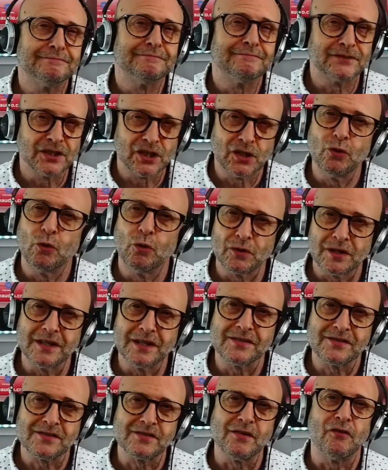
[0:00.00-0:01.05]
recording
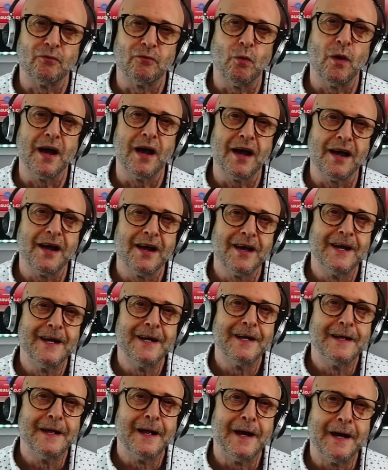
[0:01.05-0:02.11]
software
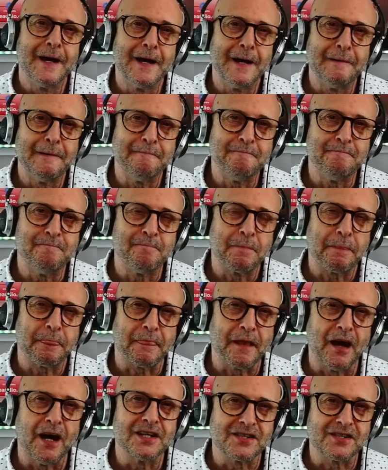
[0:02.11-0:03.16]

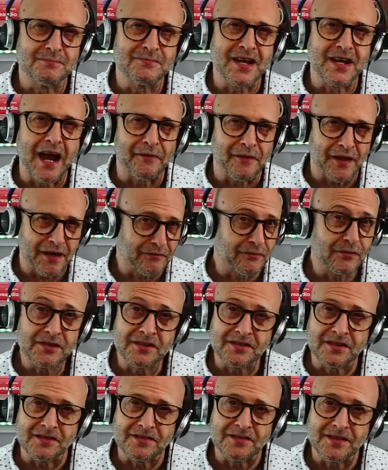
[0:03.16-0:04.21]
items out there. For
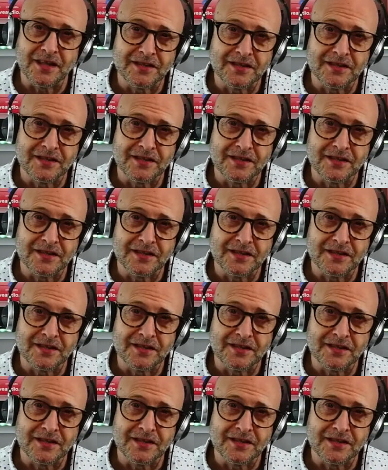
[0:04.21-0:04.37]
instance,